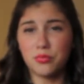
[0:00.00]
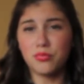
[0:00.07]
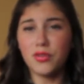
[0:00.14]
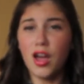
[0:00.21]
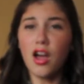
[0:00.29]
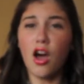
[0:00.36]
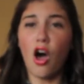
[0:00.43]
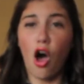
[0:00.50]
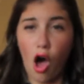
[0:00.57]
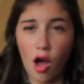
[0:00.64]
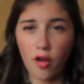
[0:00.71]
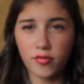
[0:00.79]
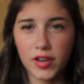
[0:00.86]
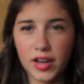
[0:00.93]
not
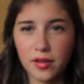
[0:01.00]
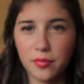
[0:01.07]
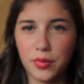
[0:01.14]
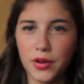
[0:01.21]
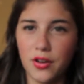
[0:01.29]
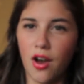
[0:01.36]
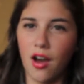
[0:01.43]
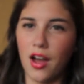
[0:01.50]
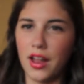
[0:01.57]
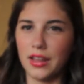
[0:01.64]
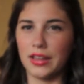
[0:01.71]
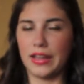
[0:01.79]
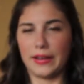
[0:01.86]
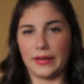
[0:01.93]
often, but
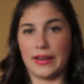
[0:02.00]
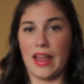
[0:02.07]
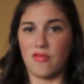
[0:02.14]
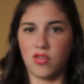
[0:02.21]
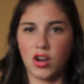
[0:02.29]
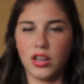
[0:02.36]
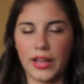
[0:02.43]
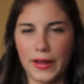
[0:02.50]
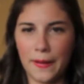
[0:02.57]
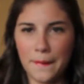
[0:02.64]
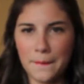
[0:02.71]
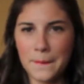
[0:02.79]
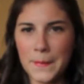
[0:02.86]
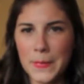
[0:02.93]
not like never. Like
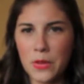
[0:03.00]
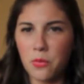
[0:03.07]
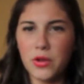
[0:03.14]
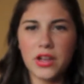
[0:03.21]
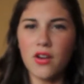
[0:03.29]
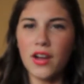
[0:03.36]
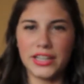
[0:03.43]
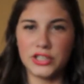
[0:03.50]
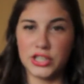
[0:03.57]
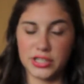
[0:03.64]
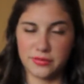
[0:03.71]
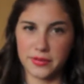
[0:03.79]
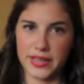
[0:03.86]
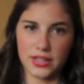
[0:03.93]
we go any
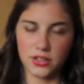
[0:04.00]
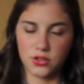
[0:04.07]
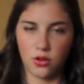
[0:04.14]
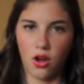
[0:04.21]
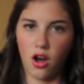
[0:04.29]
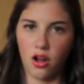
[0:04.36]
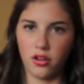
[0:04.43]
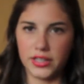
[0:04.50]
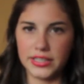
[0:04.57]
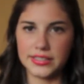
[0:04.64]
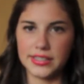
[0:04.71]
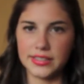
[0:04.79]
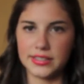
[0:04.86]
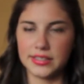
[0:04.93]
chance we can, so
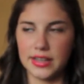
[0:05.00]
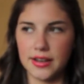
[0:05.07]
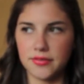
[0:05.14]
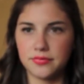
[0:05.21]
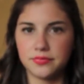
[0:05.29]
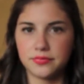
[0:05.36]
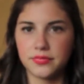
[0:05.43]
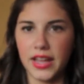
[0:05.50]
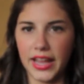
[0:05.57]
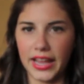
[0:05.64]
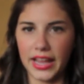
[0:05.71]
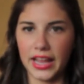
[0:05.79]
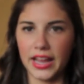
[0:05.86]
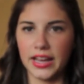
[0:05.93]
holidays and stuff.
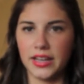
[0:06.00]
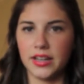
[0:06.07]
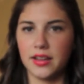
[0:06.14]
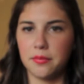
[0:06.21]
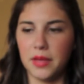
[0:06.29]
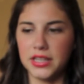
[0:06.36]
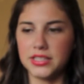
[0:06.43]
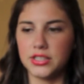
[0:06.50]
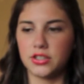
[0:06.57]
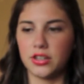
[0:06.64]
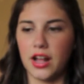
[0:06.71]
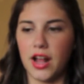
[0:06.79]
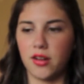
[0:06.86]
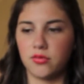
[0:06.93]
And my sister
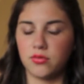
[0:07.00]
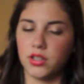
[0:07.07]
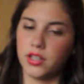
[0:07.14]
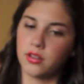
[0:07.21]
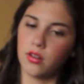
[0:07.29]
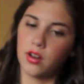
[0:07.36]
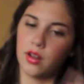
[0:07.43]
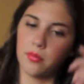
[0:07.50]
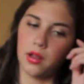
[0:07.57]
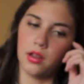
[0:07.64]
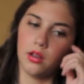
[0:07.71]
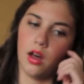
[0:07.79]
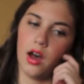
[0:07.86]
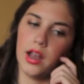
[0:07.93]
and I have really grown up
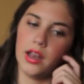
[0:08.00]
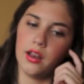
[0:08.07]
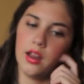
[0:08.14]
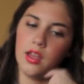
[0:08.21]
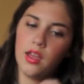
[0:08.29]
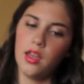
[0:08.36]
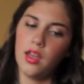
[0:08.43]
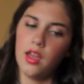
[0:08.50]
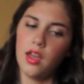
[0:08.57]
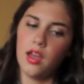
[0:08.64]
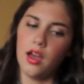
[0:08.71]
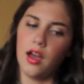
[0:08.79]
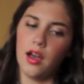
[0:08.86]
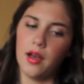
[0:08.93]
a lot
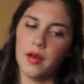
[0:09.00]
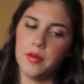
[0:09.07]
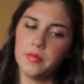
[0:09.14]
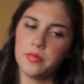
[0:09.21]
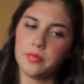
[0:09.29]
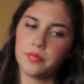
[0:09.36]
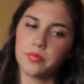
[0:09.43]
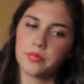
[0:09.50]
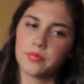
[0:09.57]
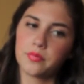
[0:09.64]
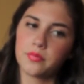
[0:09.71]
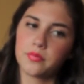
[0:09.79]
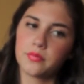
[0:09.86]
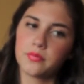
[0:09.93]
um,
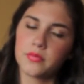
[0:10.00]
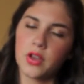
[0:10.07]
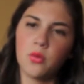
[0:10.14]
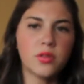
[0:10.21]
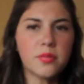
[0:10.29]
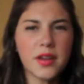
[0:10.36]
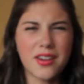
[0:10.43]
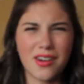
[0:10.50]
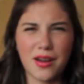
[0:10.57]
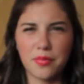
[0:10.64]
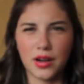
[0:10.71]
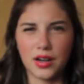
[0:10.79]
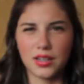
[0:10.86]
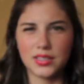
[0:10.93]
with my
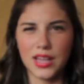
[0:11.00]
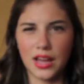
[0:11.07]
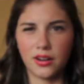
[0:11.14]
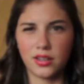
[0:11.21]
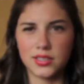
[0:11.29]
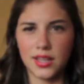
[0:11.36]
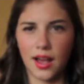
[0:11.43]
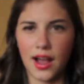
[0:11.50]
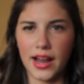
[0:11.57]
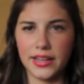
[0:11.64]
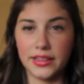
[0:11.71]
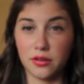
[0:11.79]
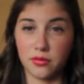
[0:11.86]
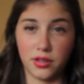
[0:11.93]
grandparents at our
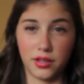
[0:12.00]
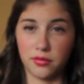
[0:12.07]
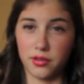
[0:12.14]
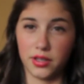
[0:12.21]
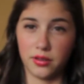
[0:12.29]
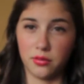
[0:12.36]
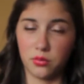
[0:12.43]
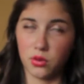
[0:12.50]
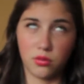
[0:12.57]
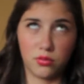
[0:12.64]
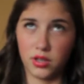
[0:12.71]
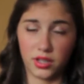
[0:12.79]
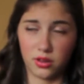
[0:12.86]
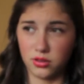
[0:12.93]
side. They're really, really, we're
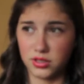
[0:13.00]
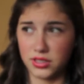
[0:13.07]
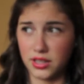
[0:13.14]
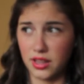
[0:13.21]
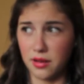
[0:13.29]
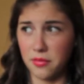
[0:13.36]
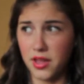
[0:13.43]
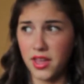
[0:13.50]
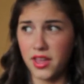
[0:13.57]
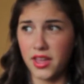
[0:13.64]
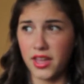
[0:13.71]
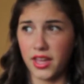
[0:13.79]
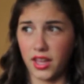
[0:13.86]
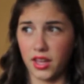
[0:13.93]
really close to them.
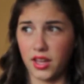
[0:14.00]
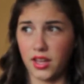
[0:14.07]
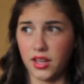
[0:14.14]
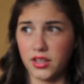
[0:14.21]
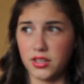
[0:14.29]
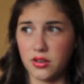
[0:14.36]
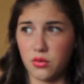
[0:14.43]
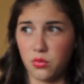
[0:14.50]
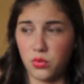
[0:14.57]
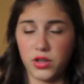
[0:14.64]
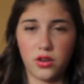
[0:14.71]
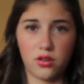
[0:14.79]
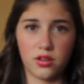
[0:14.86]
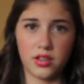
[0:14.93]
And
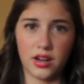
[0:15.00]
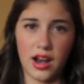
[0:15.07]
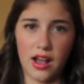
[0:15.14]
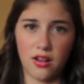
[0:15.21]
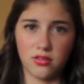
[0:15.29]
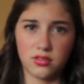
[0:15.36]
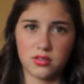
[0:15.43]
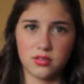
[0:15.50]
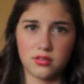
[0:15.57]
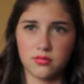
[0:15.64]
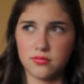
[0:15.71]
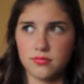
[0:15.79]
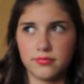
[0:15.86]
we go to their house